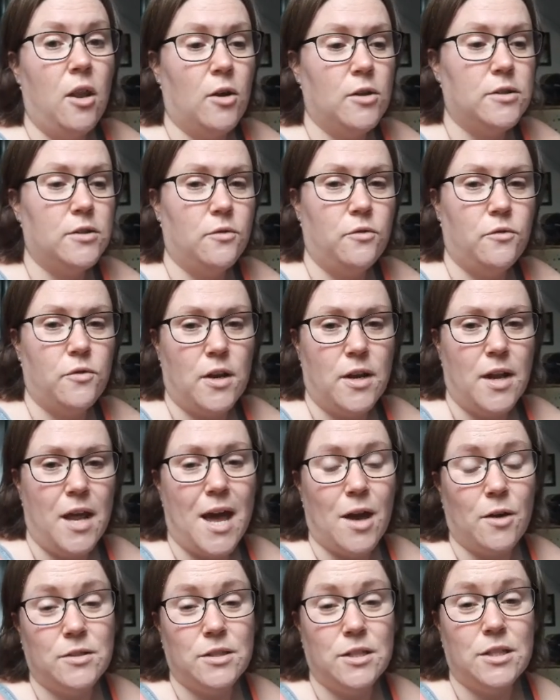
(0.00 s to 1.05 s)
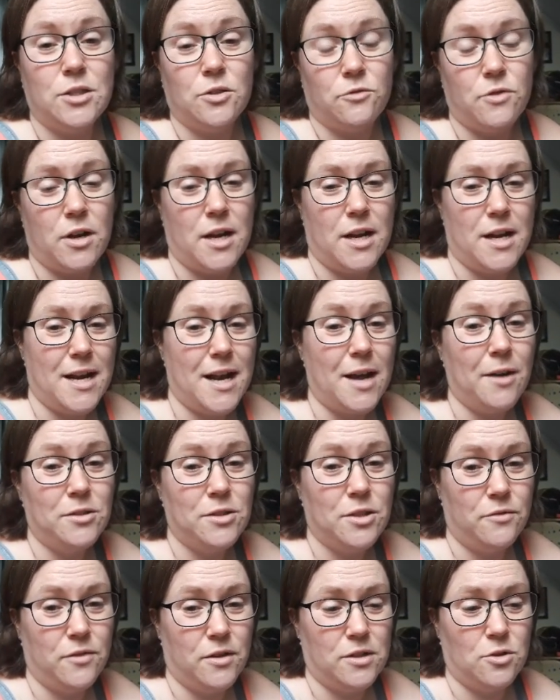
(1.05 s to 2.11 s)
lots of fun houses to run in and
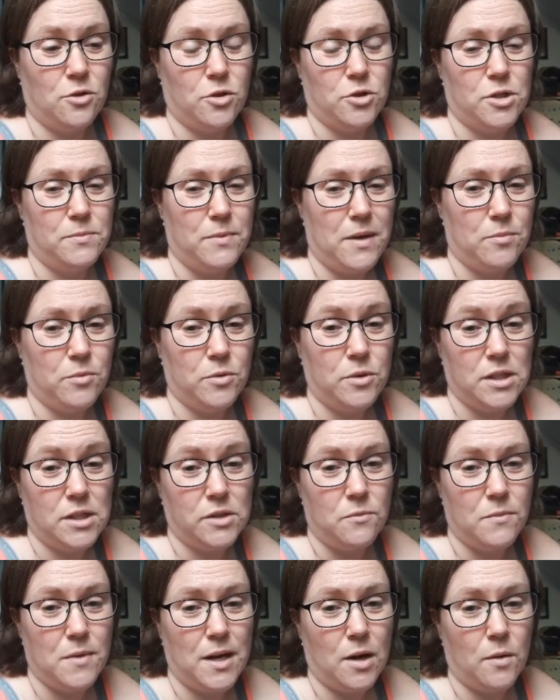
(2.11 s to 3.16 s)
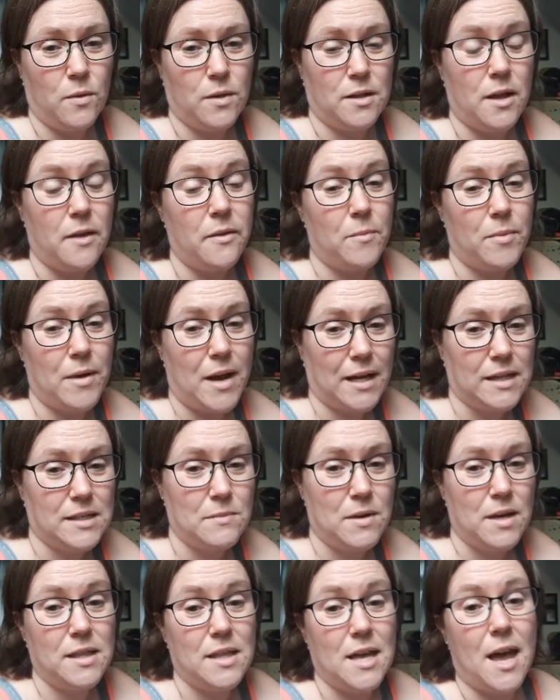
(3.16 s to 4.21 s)
out of. It's not just people she's familiar with, like the
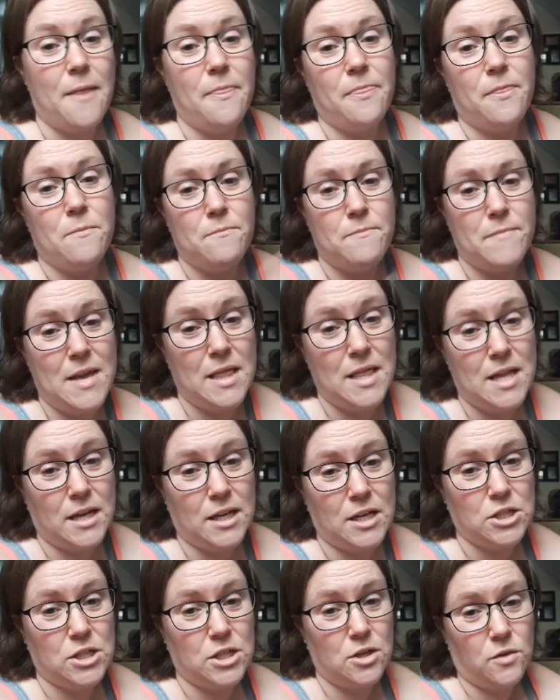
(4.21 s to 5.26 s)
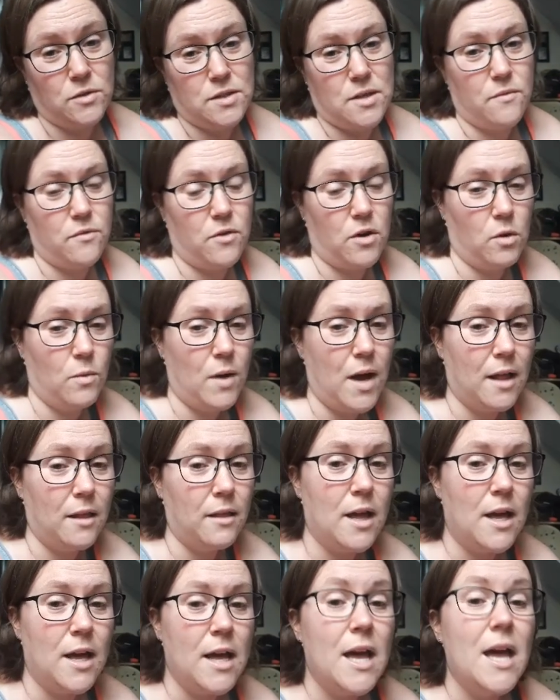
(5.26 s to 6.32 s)
blacksmith and the miller, because she knows them very
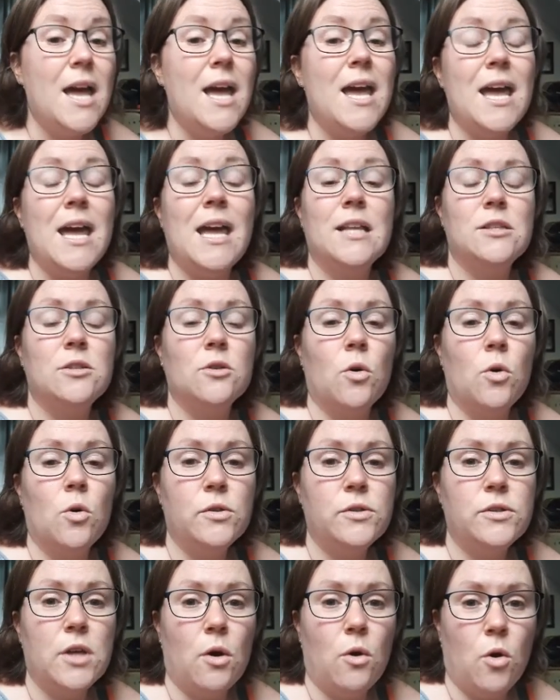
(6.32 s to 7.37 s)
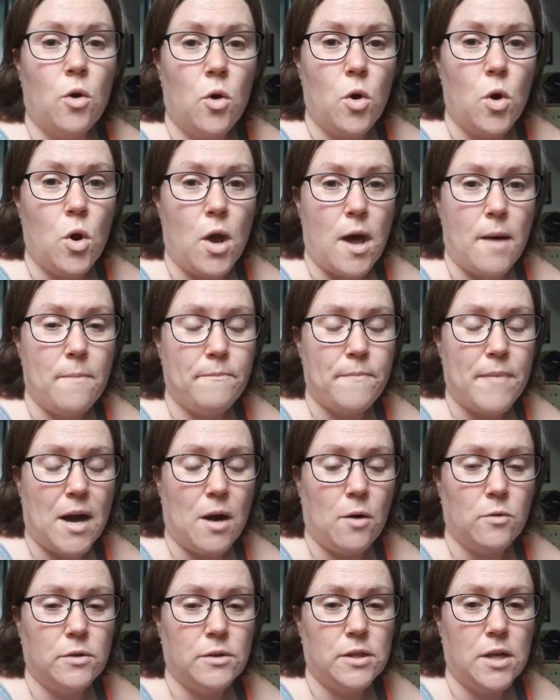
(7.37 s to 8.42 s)
well. It's also all
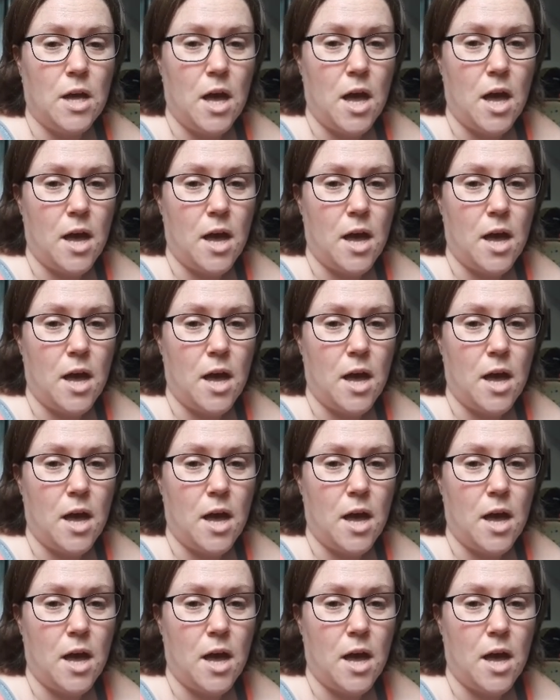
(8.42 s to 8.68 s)
about